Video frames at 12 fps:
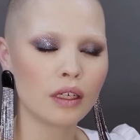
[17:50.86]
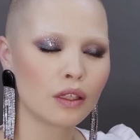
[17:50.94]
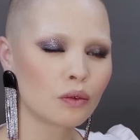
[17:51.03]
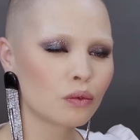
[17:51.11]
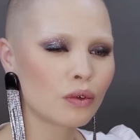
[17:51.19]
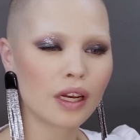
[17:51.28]
in
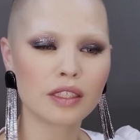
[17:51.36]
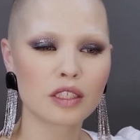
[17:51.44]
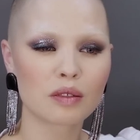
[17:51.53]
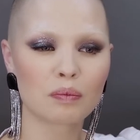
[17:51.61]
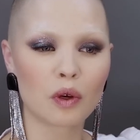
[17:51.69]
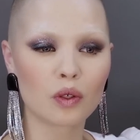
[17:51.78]
the right
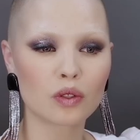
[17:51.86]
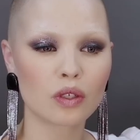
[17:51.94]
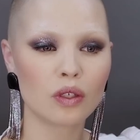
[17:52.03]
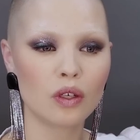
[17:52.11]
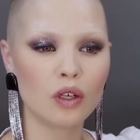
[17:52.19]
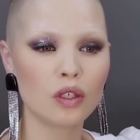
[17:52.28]
spot
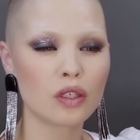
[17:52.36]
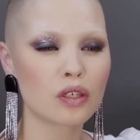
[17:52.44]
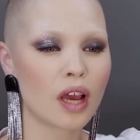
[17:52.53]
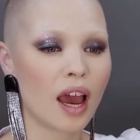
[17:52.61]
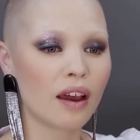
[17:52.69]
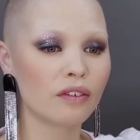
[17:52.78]

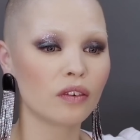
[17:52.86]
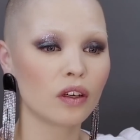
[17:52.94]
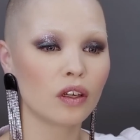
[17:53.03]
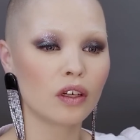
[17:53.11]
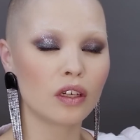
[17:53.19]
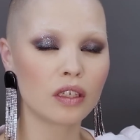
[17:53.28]
to have
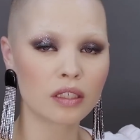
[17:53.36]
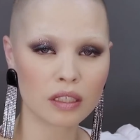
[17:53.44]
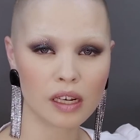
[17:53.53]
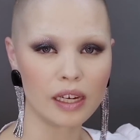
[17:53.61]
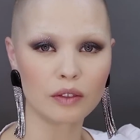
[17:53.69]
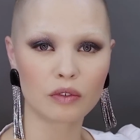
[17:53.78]
a
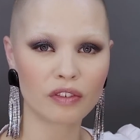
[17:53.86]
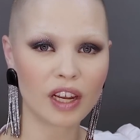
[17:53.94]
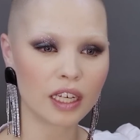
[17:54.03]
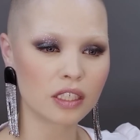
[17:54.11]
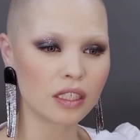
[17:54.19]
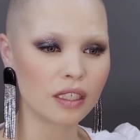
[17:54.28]
slight
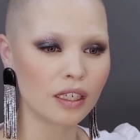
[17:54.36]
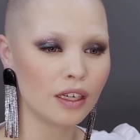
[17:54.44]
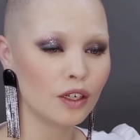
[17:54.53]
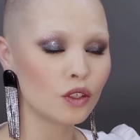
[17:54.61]
reflection.